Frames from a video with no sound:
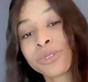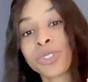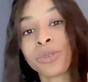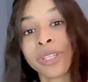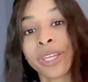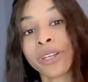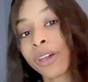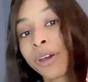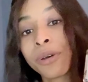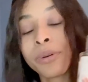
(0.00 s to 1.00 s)
Juliana
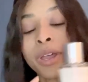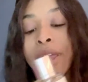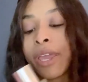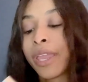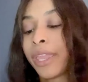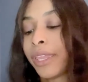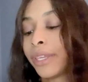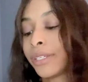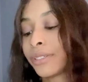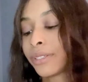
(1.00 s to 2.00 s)
O,
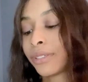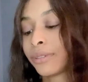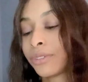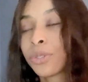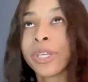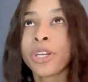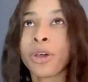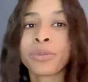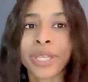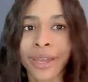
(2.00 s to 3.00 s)
and Juliana
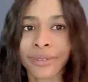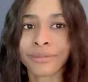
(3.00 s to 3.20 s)
O10.